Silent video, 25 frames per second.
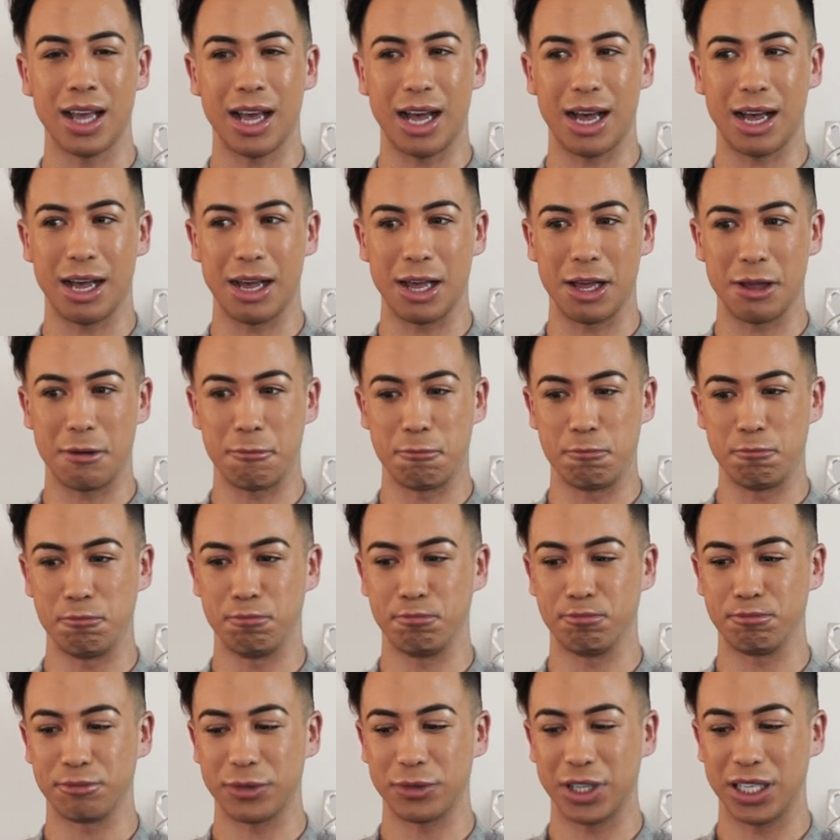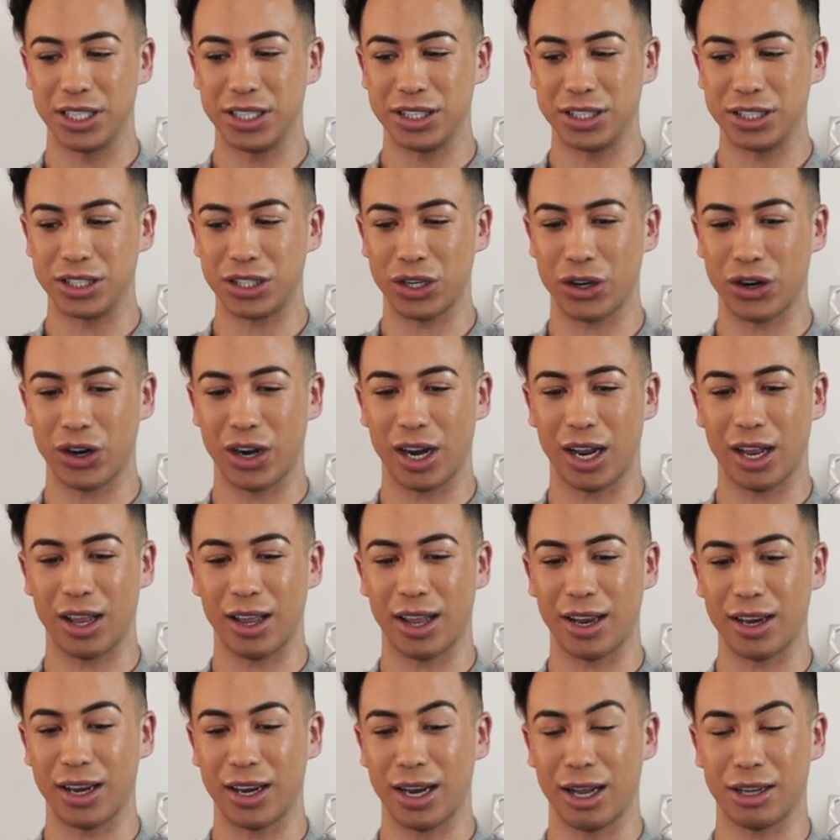Um, so,
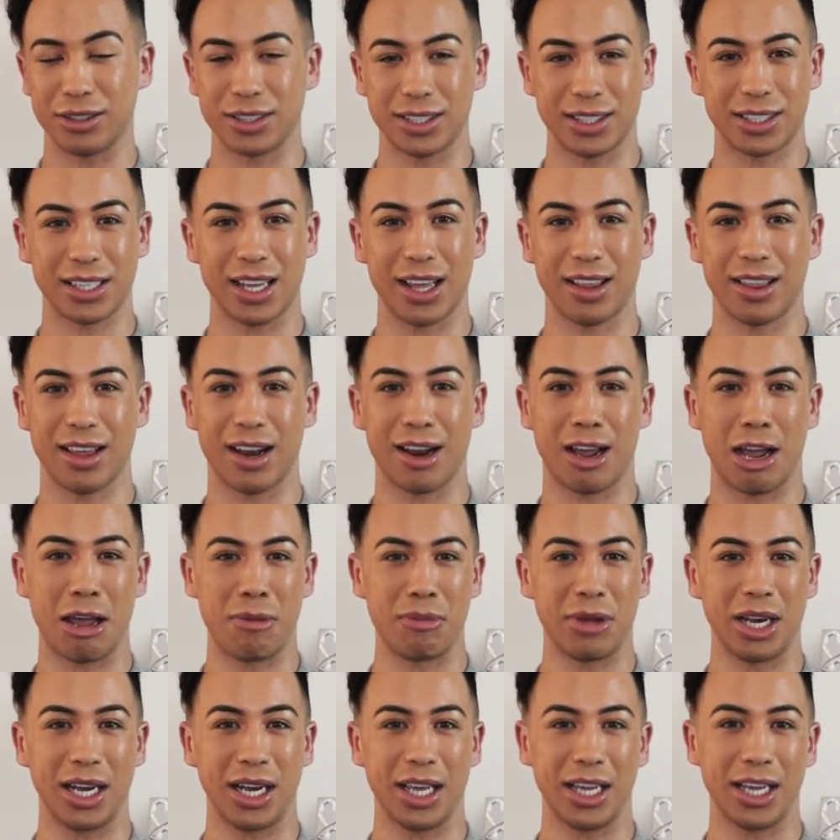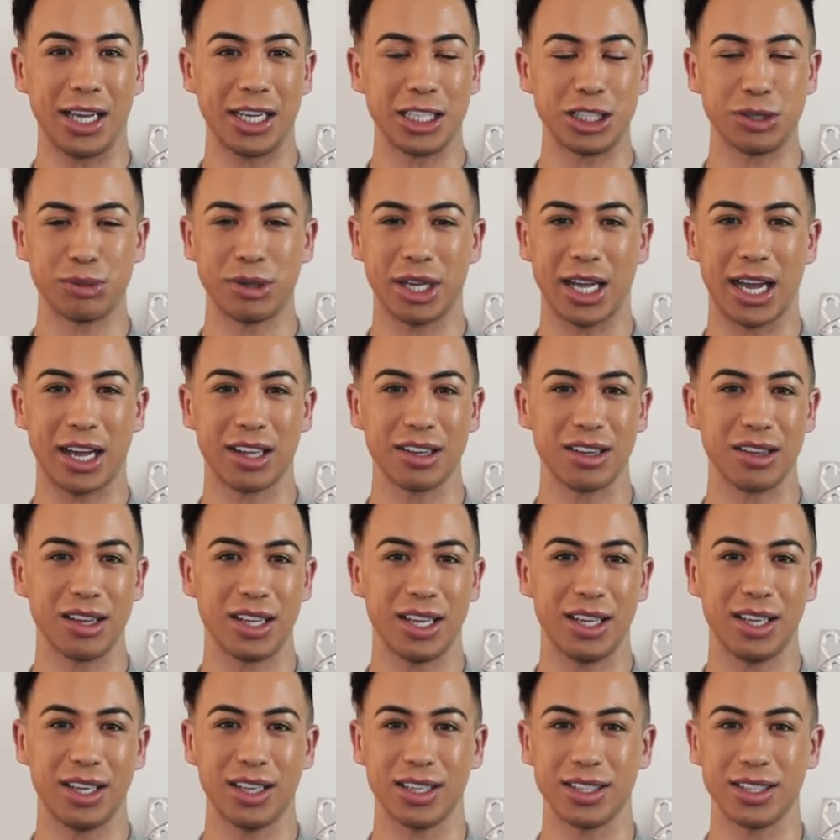and now to say that I am an EHP athlete,